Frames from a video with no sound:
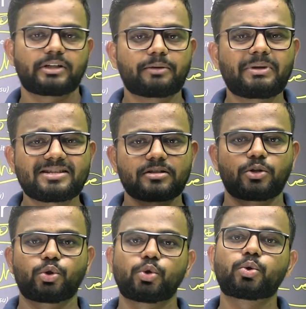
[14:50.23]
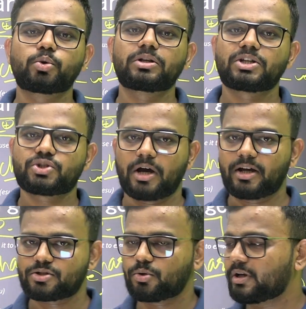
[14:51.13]
That means no
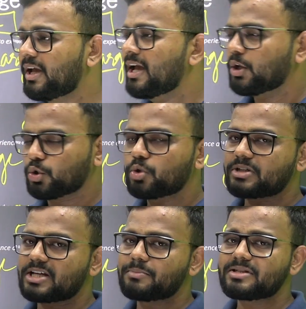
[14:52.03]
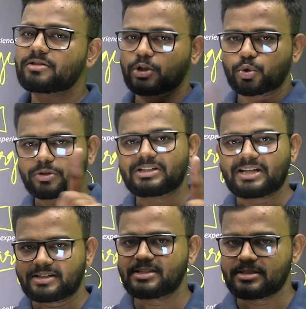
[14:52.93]
charge. Okay, no charge means the total
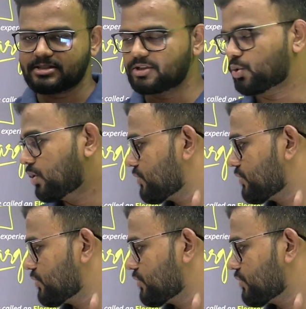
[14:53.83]
charge is 0.